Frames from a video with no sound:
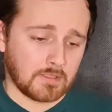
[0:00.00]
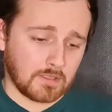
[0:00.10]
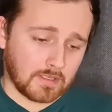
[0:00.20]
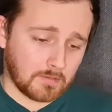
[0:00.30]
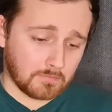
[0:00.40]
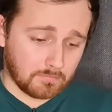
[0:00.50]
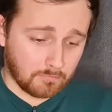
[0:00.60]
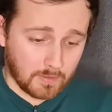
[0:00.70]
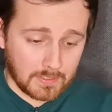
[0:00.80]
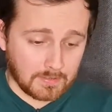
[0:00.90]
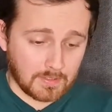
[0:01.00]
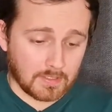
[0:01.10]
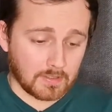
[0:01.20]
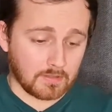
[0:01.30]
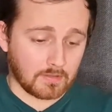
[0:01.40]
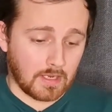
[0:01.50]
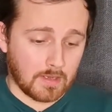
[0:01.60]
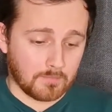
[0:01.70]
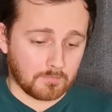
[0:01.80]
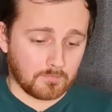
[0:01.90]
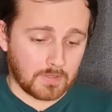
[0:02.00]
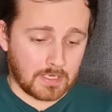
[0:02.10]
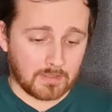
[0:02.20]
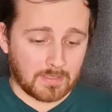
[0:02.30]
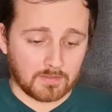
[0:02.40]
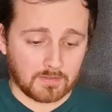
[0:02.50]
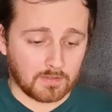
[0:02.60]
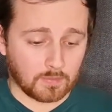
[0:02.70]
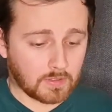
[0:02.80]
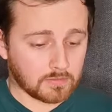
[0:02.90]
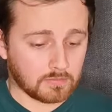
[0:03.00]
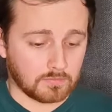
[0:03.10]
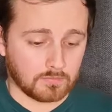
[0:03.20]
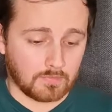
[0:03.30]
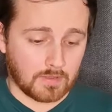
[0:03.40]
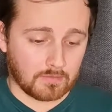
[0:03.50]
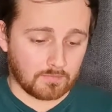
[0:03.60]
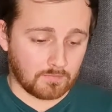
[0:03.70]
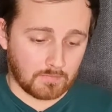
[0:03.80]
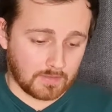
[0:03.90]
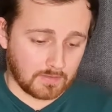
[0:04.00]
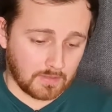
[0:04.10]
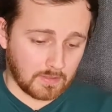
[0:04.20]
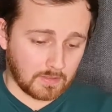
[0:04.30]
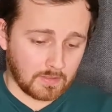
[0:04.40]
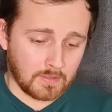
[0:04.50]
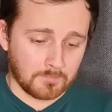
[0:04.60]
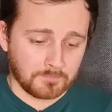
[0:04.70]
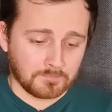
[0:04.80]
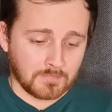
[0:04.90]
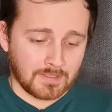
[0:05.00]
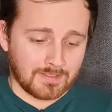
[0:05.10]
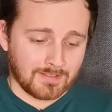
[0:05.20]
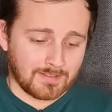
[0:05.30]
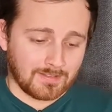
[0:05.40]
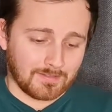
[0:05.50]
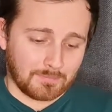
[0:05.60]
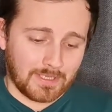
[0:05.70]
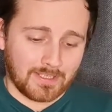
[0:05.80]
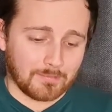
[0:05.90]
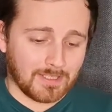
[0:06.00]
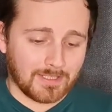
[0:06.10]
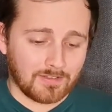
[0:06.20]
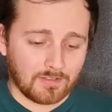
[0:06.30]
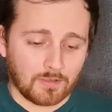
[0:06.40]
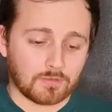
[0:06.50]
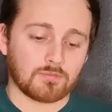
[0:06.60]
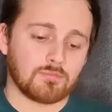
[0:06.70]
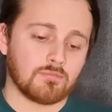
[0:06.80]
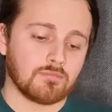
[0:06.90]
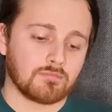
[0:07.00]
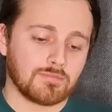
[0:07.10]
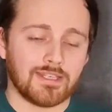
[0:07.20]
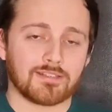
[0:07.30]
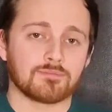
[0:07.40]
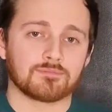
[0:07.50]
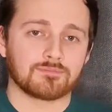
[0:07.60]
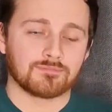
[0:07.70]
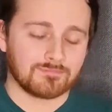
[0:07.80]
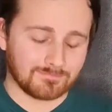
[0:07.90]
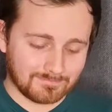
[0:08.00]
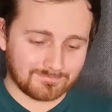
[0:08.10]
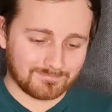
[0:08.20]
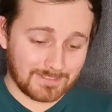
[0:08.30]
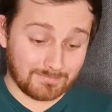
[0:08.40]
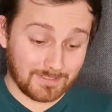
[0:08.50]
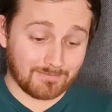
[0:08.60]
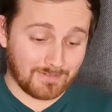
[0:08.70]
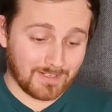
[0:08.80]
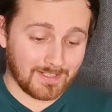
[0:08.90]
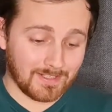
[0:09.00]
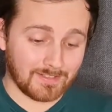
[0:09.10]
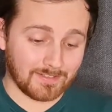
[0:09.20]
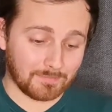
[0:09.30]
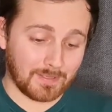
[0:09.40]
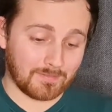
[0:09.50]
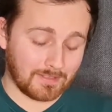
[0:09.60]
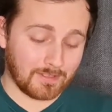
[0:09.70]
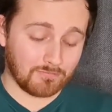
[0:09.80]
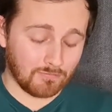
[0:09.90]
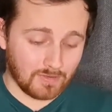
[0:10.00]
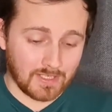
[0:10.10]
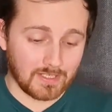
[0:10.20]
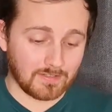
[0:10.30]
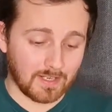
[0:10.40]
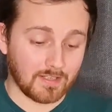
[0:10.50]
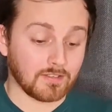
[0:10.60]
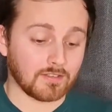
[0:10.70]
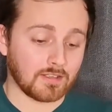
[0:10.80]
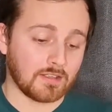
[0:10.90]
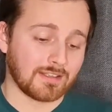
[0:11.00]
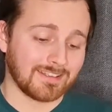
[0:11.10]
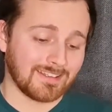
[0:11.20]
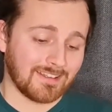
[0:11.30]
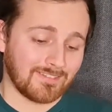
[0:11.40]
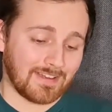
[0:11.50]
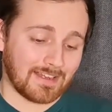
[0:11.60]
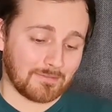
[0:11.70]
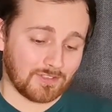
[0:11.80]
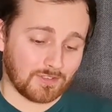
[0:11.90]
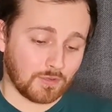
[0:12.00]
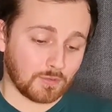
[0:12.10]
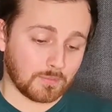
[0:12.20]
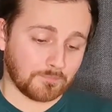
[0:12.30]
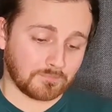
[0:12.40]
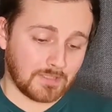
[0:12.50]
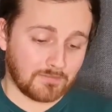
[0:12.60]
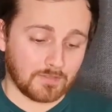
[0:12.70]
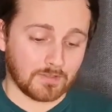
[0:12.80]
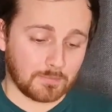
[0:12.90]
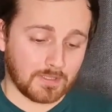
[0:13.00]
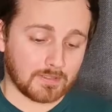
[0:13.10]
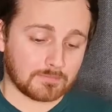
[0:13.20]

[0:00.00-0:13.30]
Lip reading: And I'm really digging the calamansi as well, that's in it. And pink Himalayan salt, yeah, it really is. You can really taste that salt in this beer.